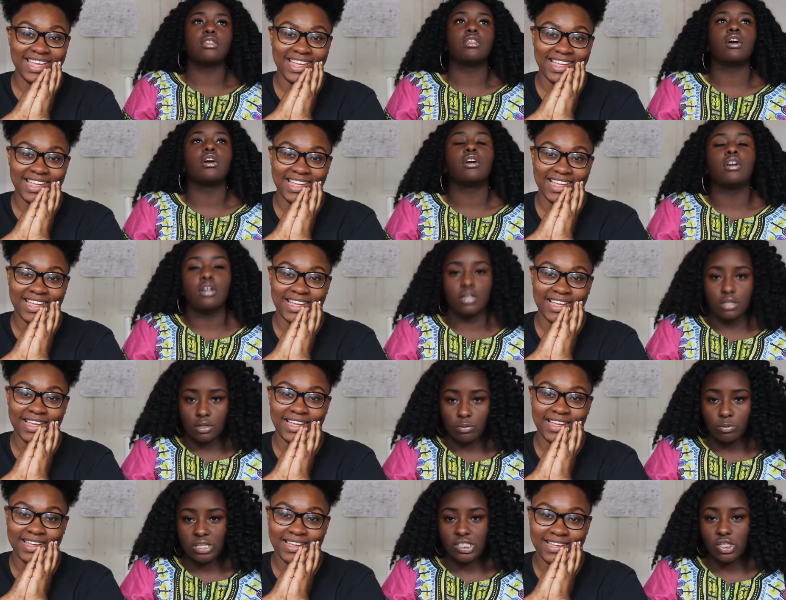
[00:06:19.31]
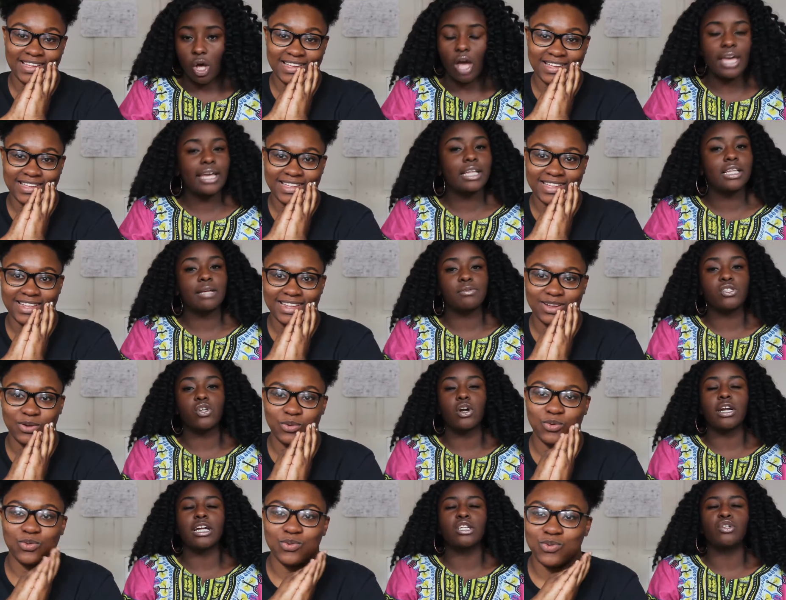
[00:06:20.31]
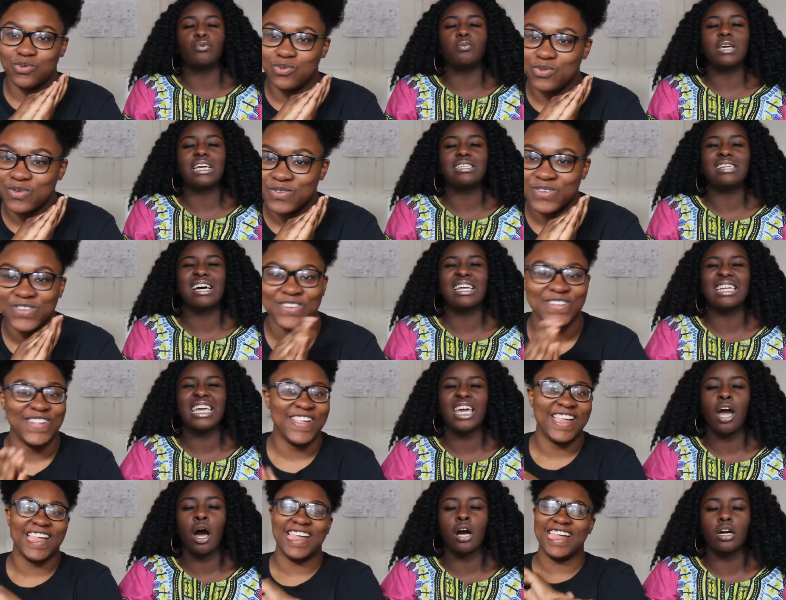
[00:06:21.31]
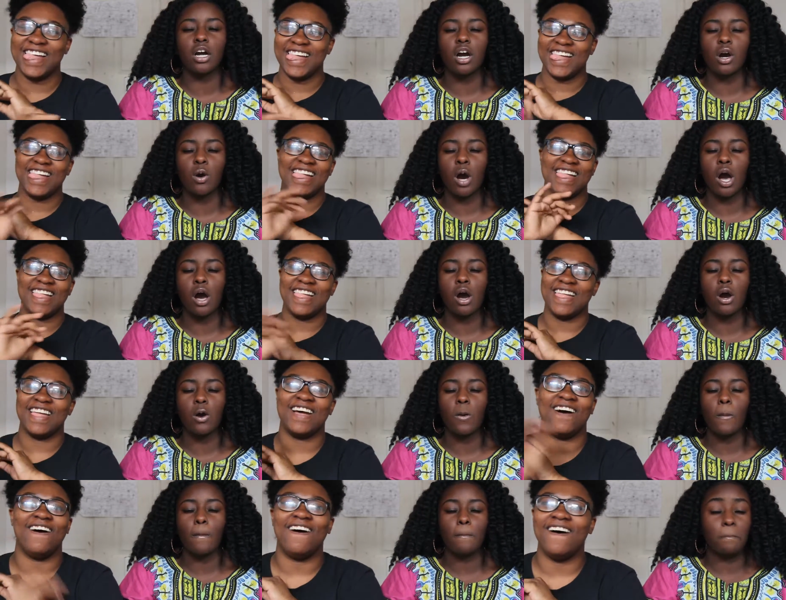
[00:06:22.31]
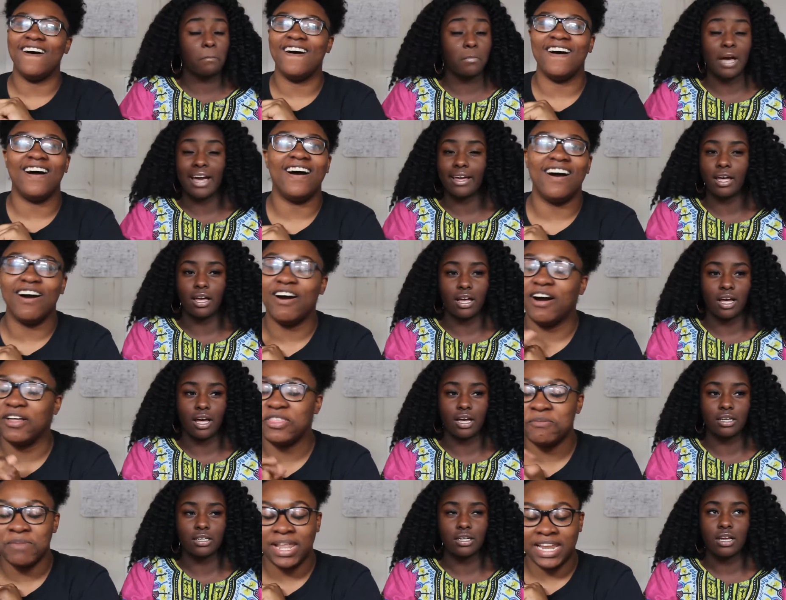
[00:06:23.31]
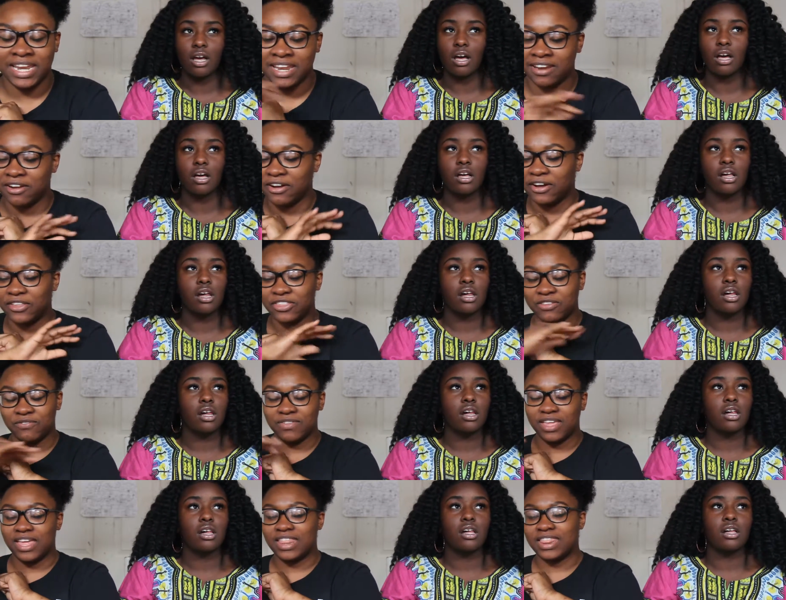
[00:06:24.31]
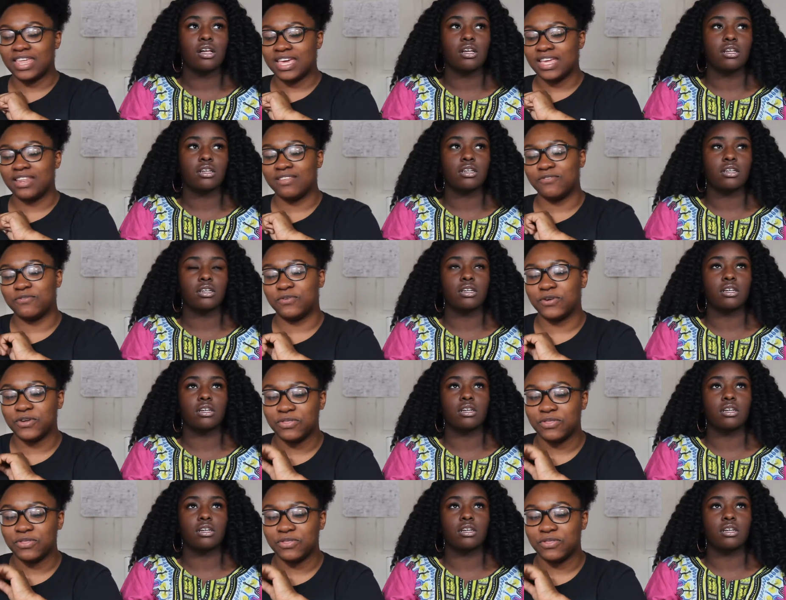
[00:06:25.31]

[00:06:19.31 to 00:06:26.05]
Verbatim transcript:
Speaker 1: 3rd, we saw Eclipse starring Lupita Nyong'o. Oh my god. All the melanin, all the, and then for